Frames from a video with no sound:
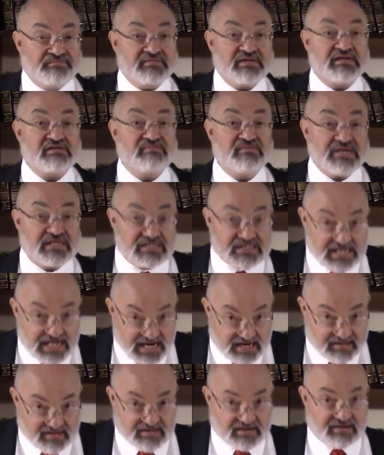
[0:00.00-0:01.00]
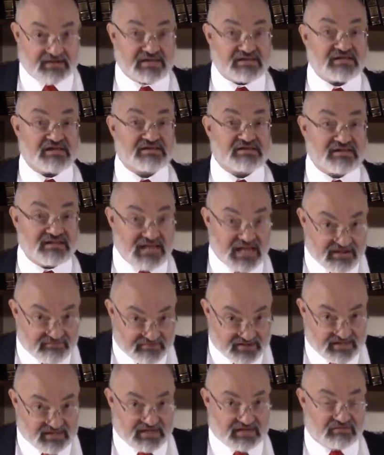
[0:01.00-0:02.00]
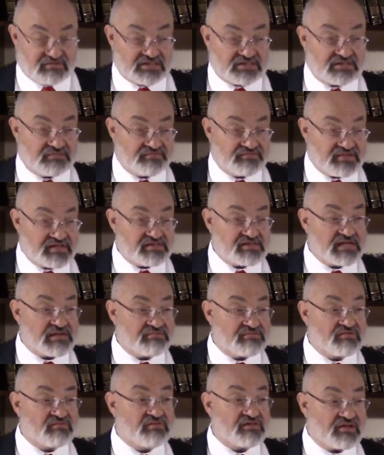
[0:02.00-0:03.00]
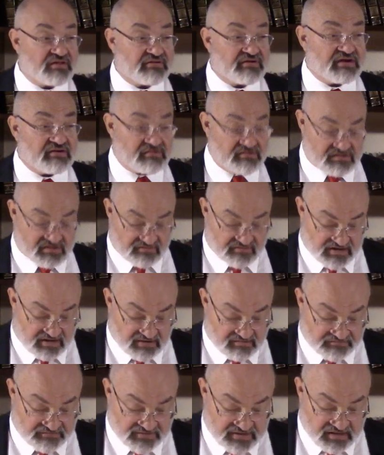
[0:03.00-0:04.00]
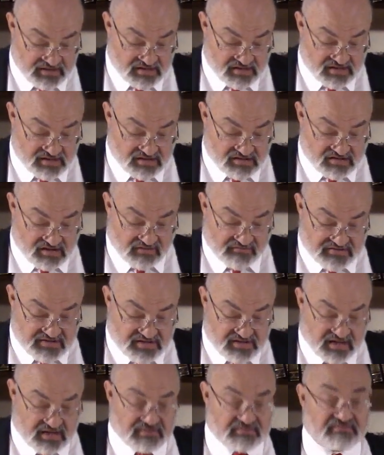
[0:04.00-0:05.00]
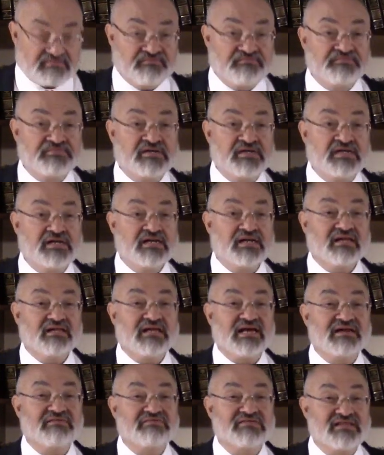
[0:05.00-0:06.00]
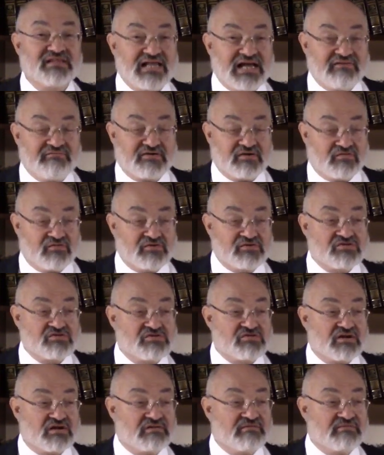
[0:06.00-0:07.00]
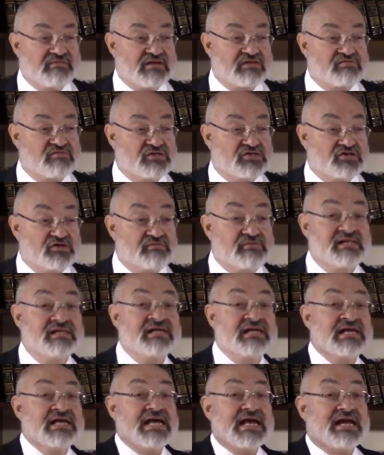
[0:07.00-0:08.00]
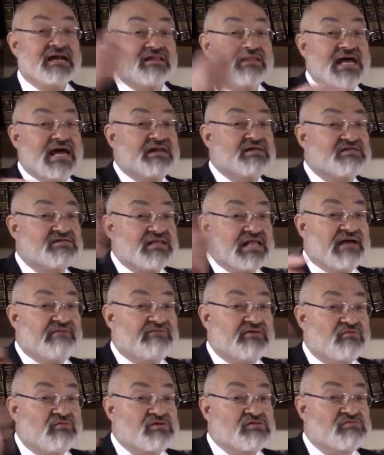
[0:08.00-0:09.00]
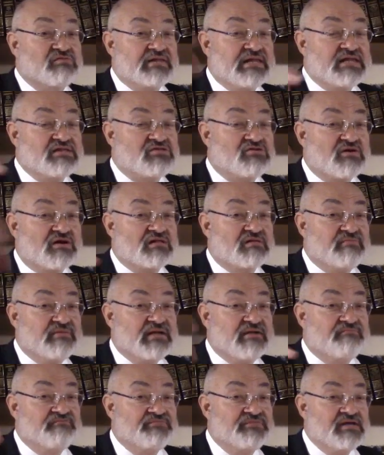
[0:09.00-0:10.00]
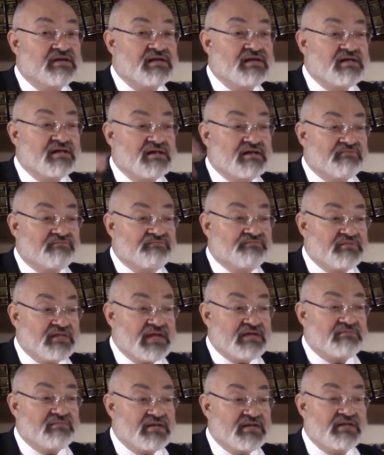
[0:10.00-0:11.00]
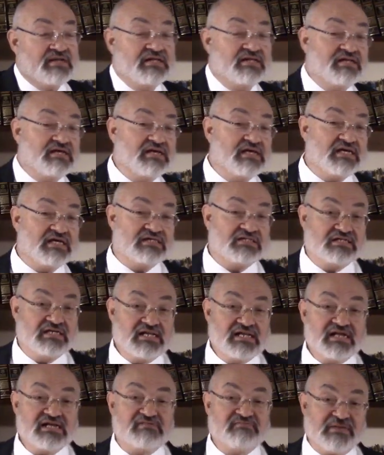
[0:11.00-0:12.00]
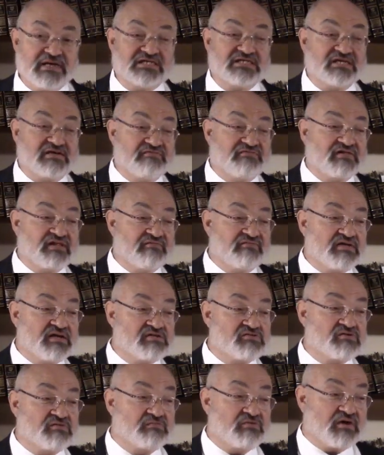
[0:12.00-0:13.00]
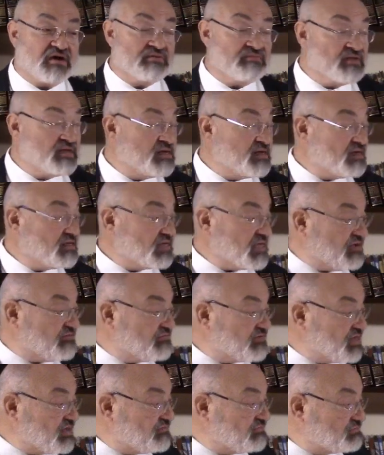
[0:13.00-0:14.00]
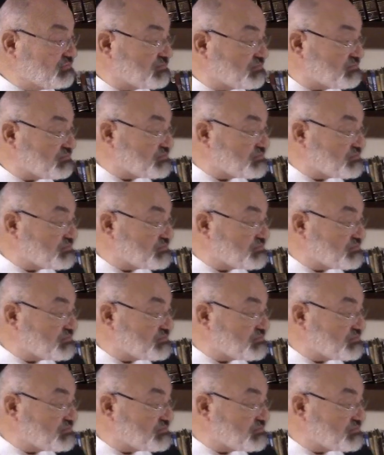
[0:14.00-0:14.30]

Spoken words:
They speak Czech there. That's a Slavic language. The same thing with other areas over there. So all of a sudden, a lot of Slavic words will start to mix with German, and a lot of Slavic words will then start to be admitted into Yiddish, especially if you live in the eastern part. Now, if you live